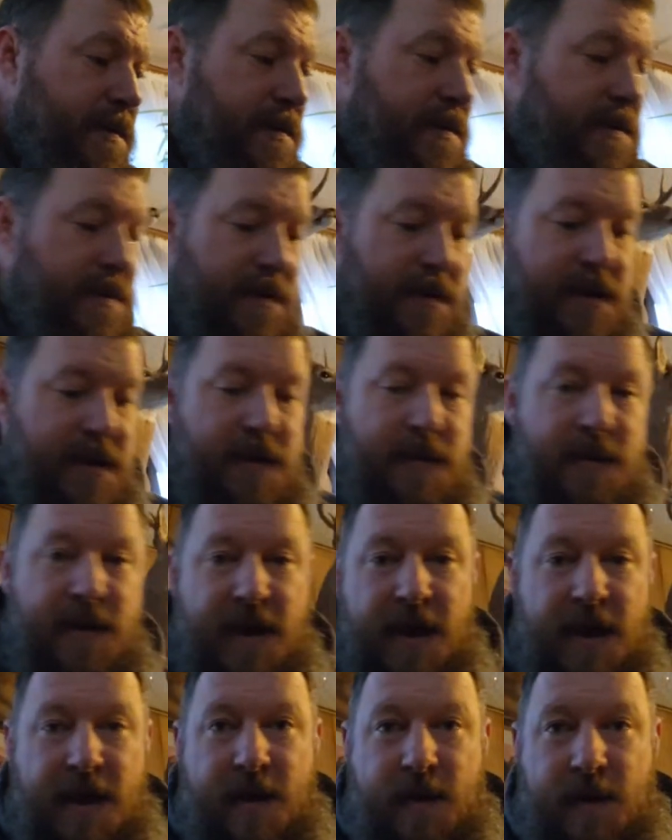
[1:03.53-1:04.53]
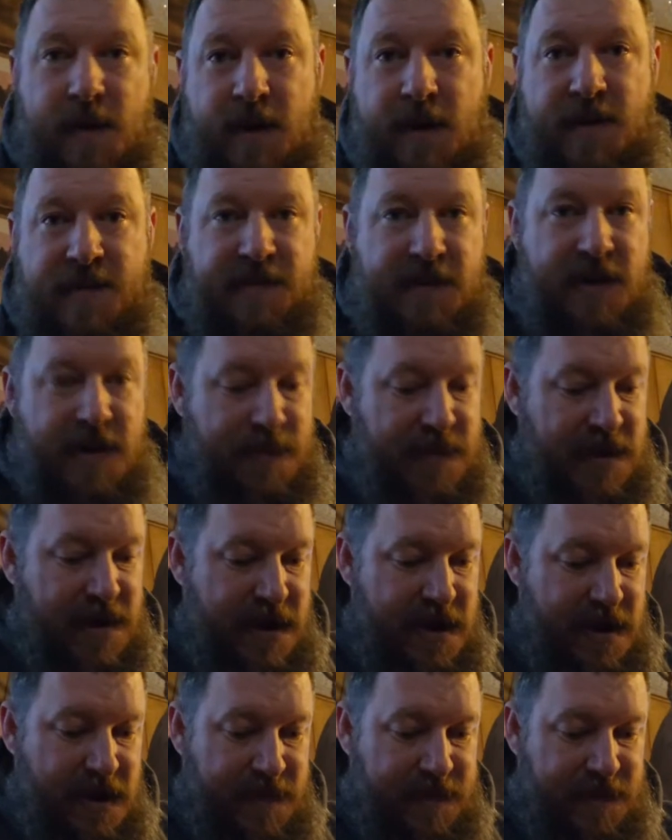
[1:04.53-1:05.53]
Anyway, I ordered something
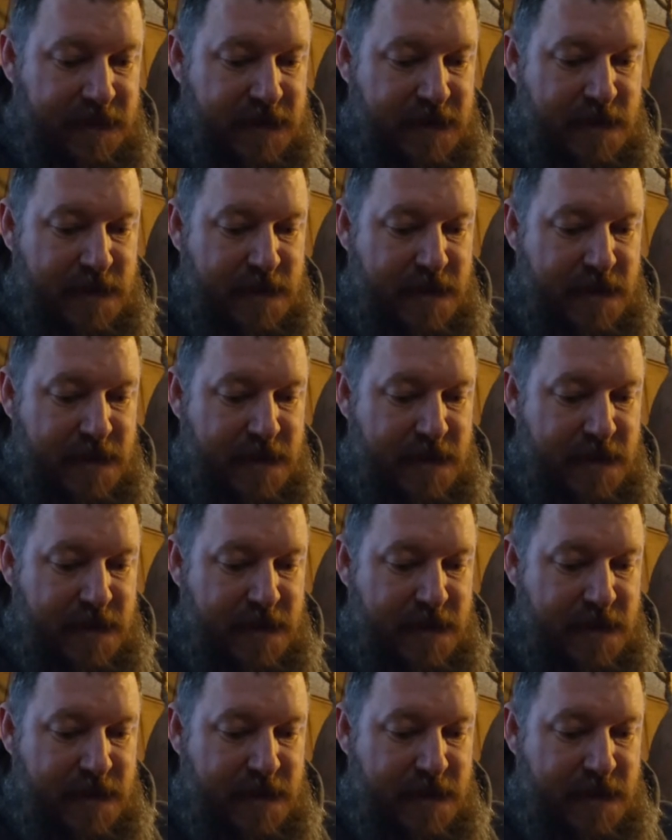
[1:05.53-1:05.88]
here from